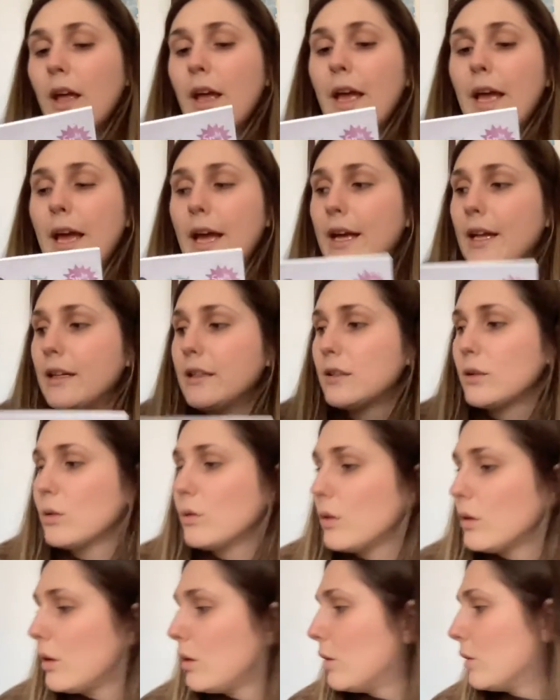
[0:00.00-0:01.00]
And
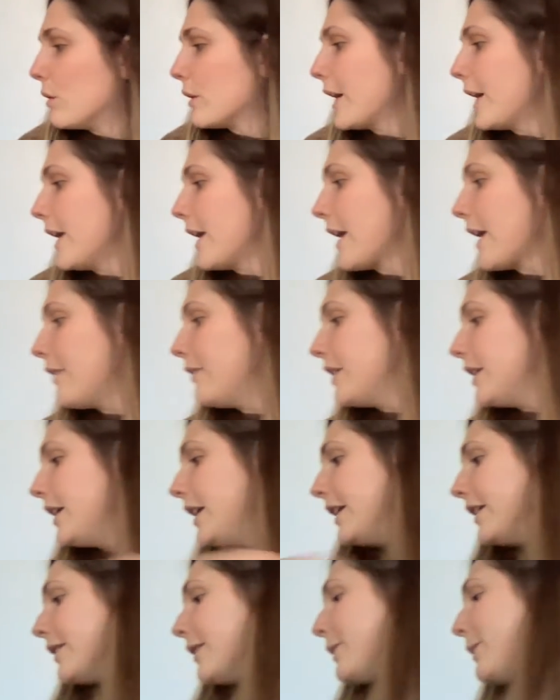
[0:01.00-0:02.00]
okay, I have it
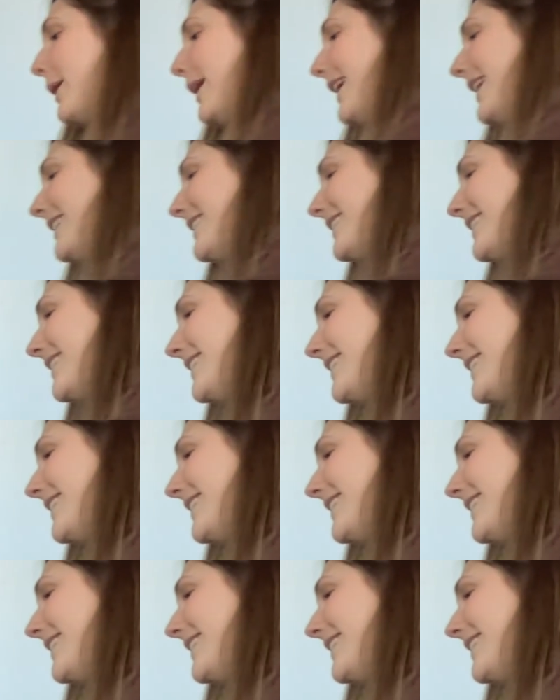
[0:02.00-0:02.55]
here, wait.